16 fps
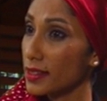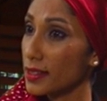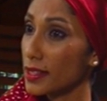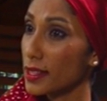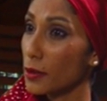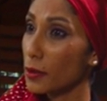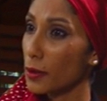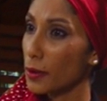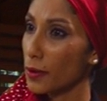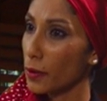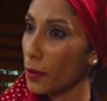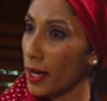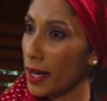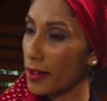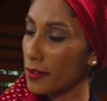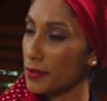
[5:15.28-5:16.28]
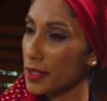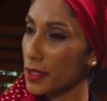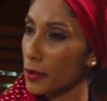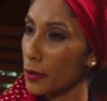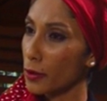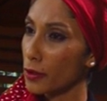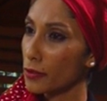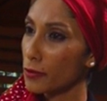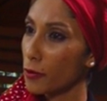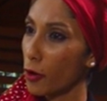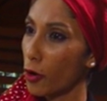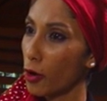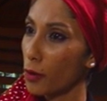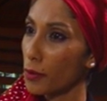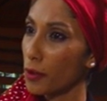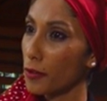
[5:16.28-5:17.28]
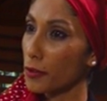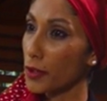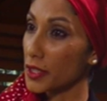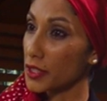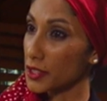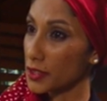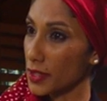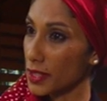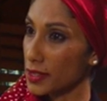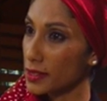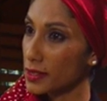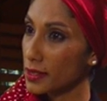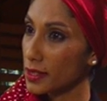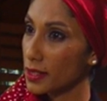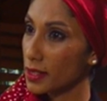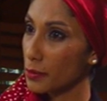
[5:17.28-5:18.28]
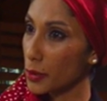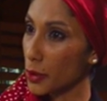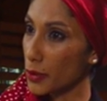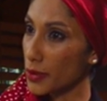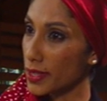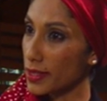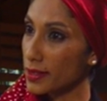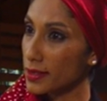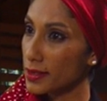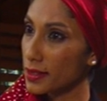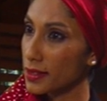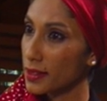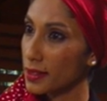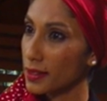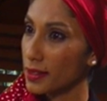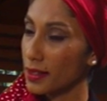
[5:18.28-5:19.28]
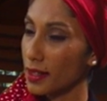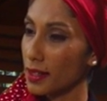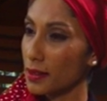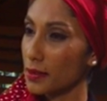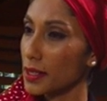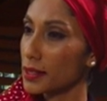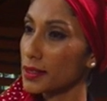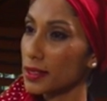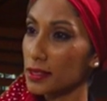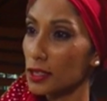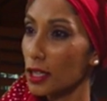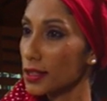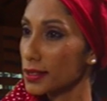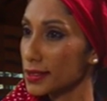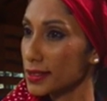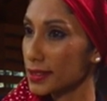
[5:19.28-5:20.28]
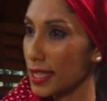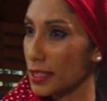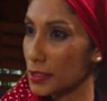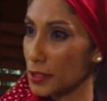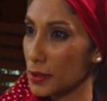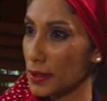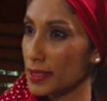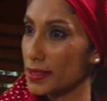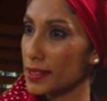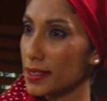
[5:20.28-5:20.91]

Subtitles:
And they all have their own form of registration process, a certain cost attached to it.